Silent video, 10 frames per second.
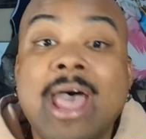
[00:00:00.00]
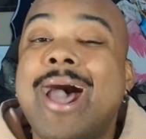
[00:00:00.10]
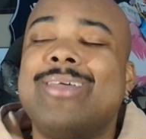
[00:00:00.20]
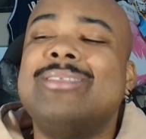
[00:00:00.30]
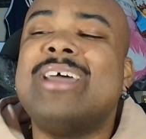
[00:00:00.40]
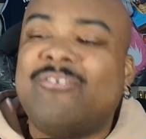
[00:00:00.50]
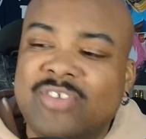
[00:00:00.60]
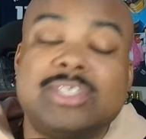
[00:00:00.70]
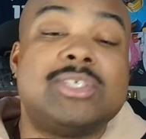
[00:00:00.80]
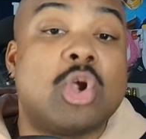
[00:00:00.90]
I think that
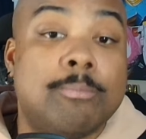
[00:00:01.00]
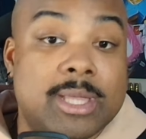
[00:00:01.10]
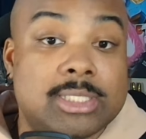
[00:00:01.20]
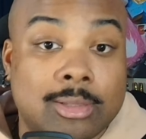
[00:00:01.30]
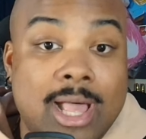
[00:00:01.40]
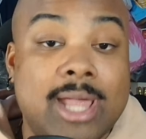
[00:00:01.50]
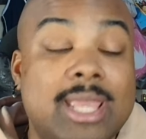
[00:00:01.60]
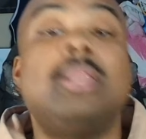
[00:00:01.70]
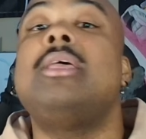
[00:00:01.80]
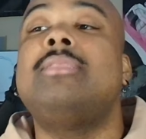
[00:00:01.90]
fixes our bench a lot.
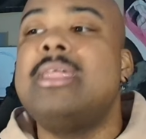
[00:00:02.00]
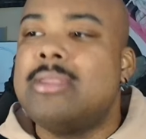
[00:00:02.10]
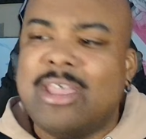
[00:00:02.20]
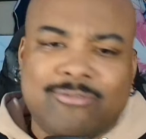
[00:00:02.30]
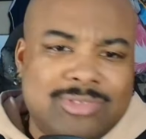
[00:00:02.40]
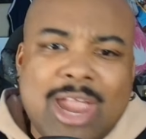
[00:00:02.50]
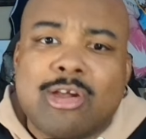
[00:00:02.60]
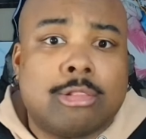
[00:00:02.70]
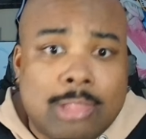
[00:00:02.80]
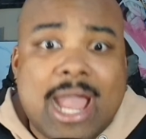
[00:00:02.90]
And then if
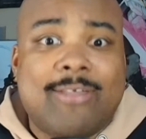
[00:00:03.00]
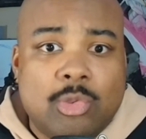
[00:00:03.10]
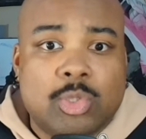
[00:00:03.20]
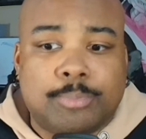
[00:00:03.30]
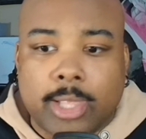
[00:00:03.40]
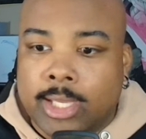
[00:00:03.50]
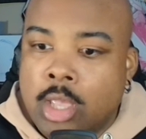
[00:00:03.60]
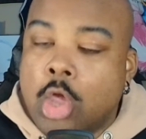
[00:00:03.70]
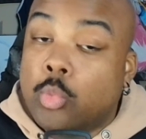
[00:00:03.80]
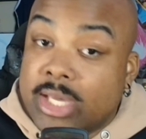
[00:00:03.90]
Derrick Lively was playing,
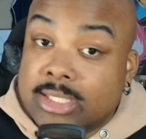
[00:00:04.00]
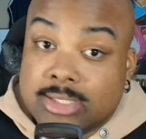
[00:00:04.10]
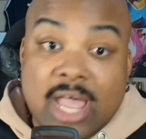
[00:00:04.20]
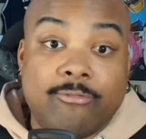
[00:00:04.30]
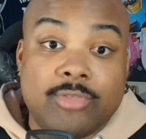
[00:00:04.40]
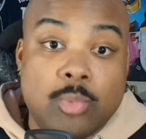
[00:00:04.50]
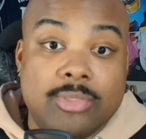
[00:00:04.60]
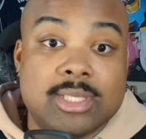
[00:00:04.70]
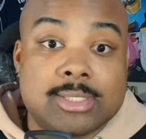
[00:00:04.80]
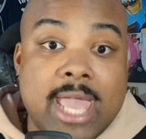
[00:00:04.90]
we definitely win
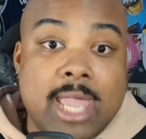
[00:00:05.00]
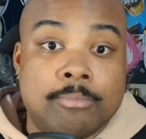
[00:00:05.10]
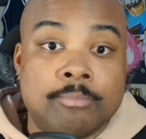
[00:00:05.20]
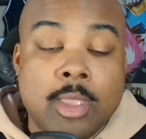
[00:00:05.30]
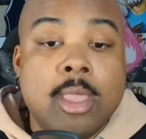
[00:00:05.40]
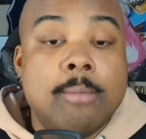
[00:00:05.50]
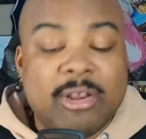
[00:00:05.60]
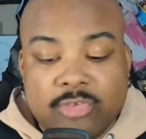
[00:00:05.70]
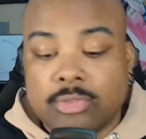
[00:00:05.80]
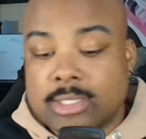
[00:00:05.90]
this game. But a
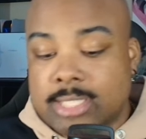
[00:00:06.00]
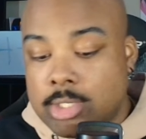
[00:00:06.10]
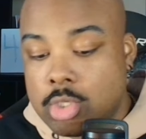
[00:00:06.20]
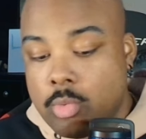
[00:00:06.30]
few things that I do